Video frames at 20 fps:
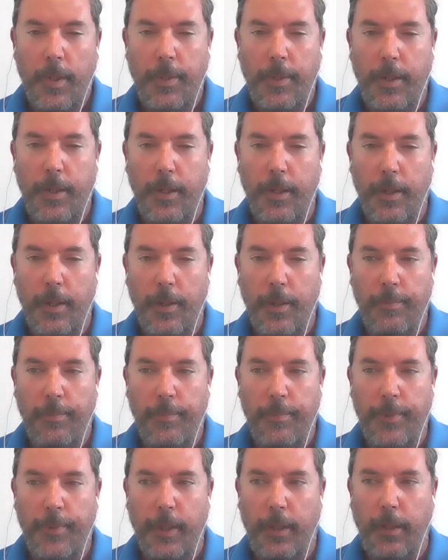
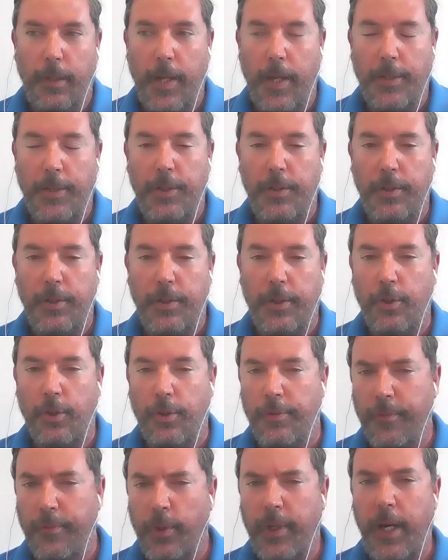the classes, like
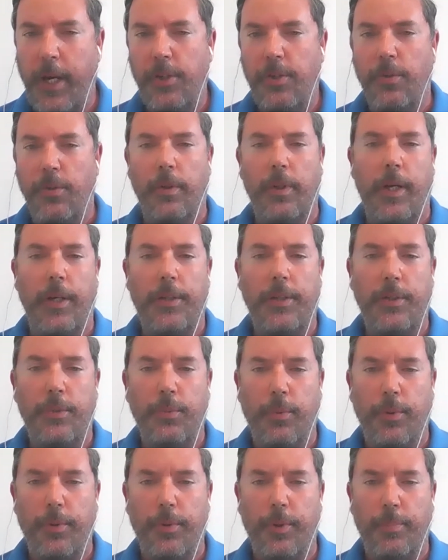so the vocational
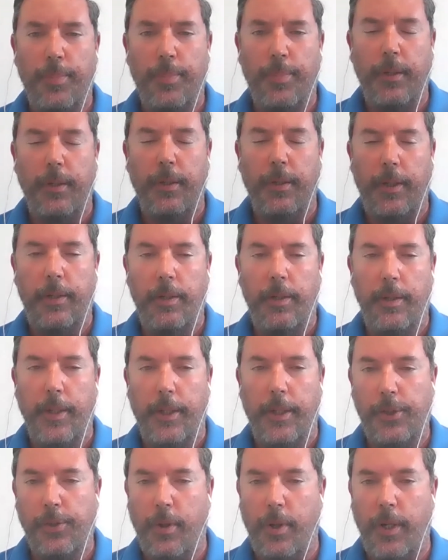classes, whether it be
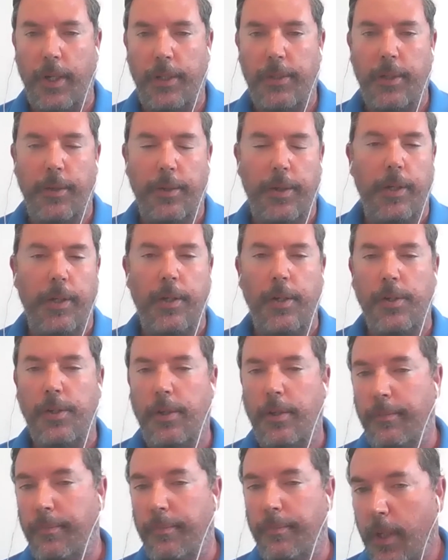electronics, air
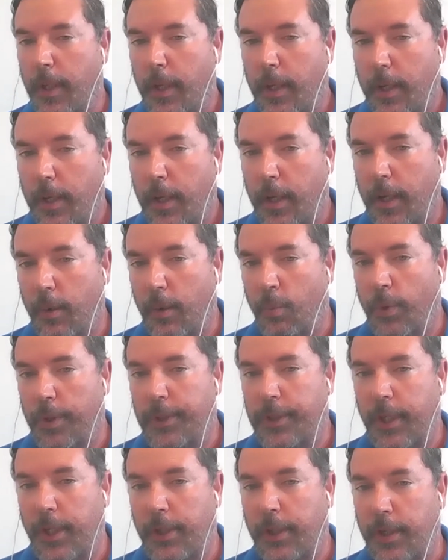conditioning, and
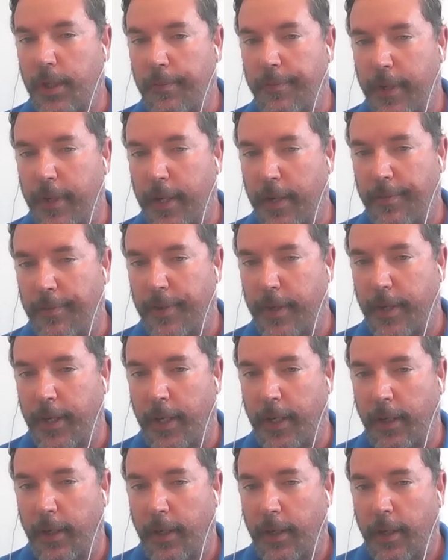once they see
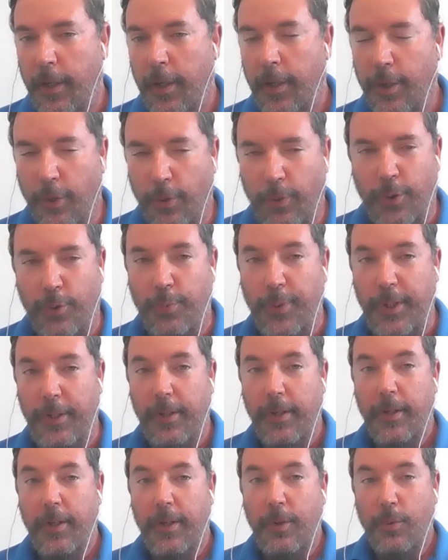firefighting,
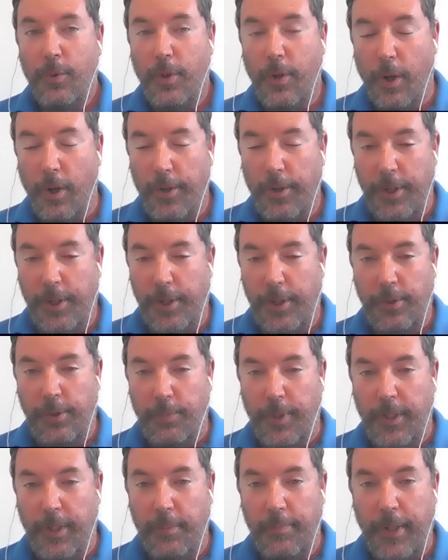because our
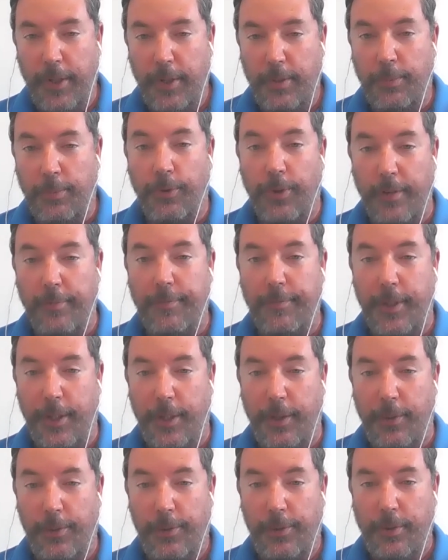industry, we can make some great
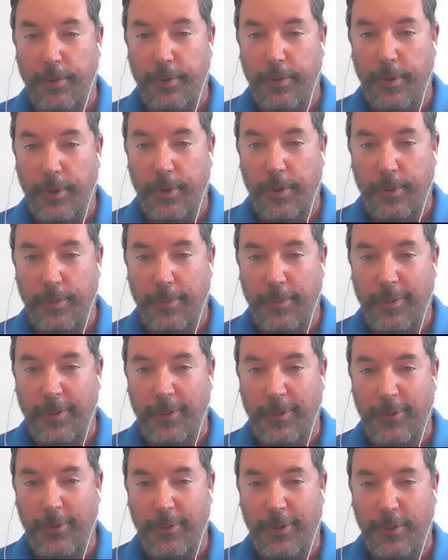videos.
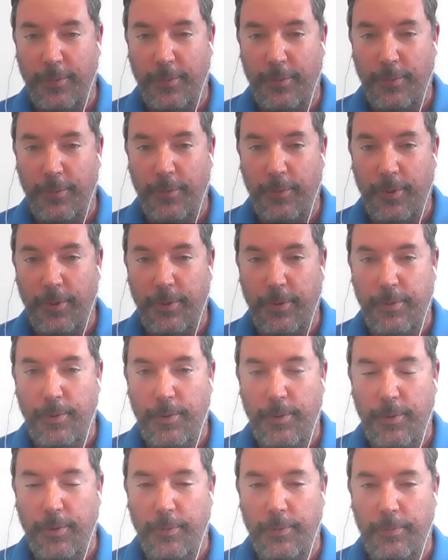because,
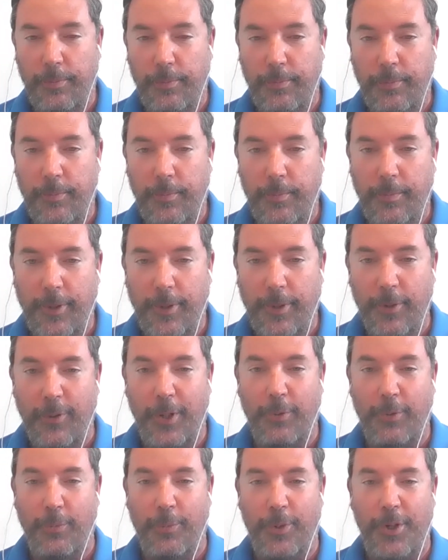you don't go
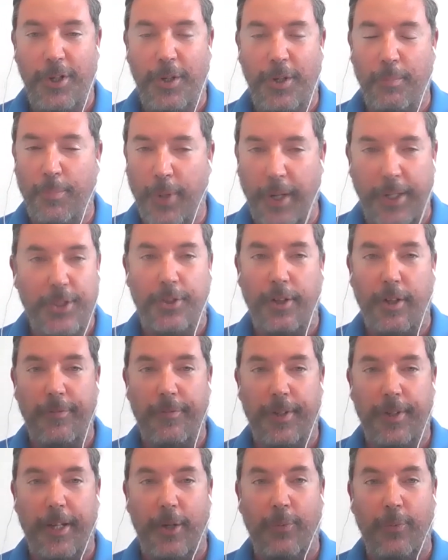anywhere where you can break
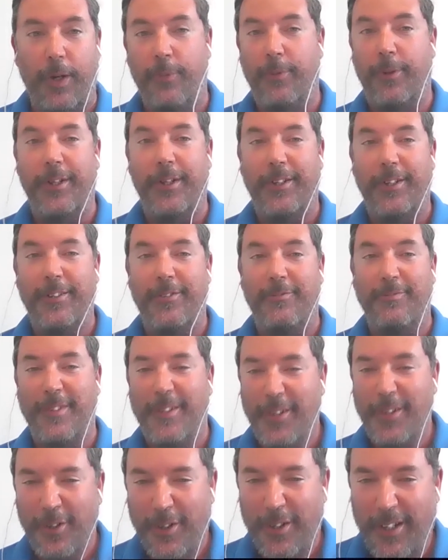stuff and get away with it,
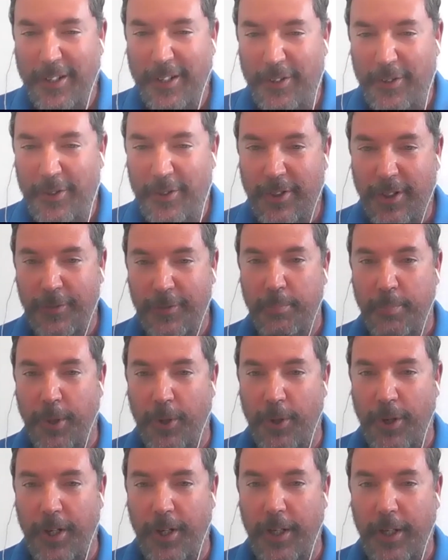and stuff's
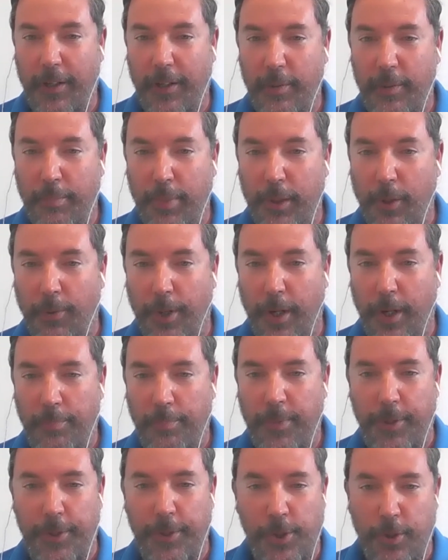burning and blowing
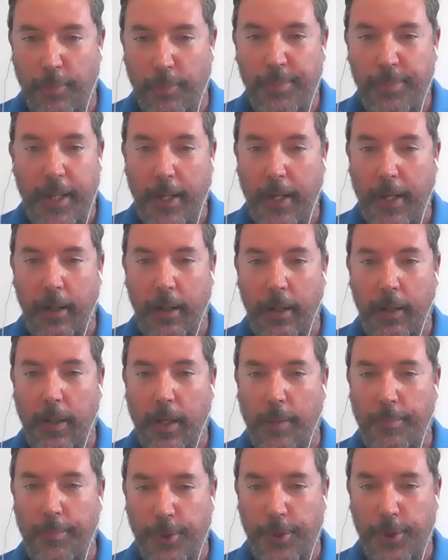up and jumping out of
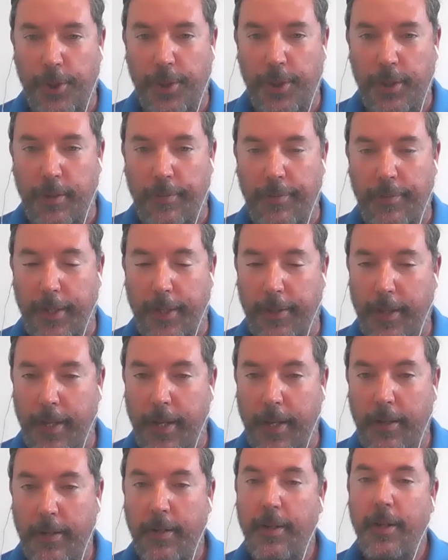helicopters and stuff like
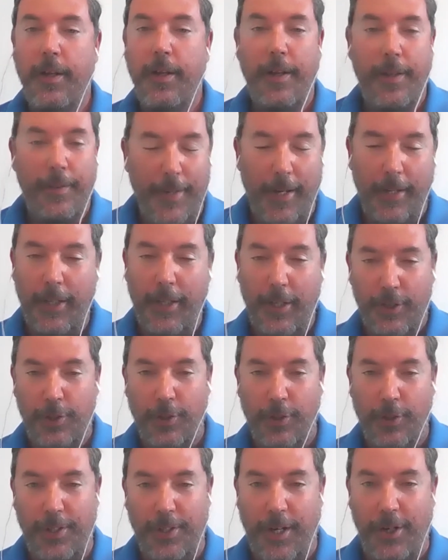that. That gets
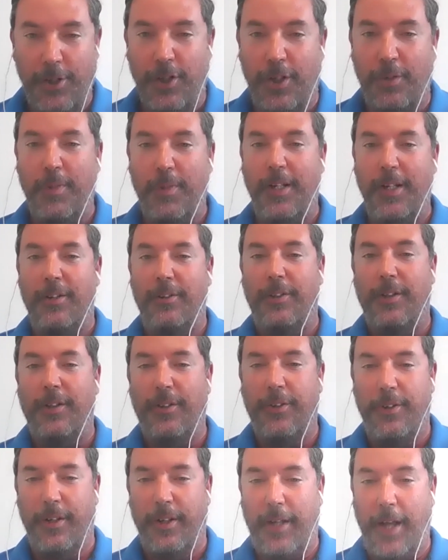their attention immediately.
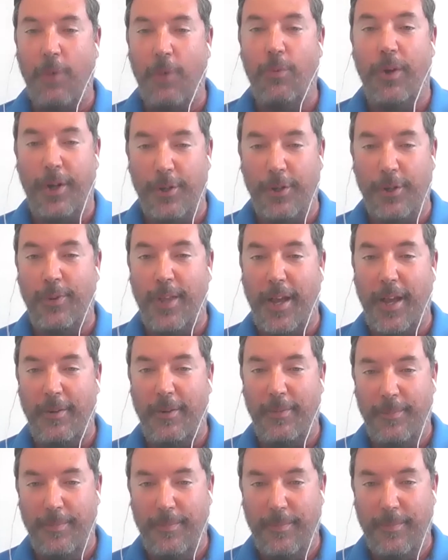They're like, I want to do
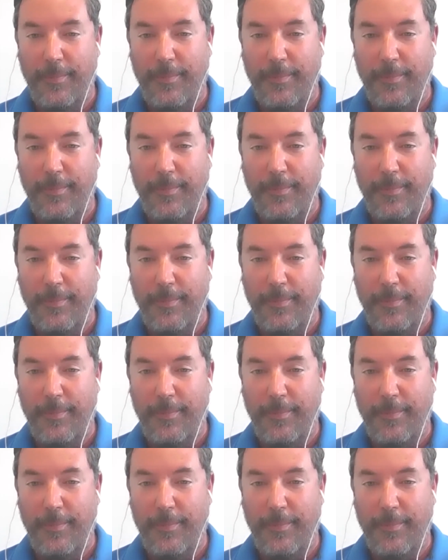that.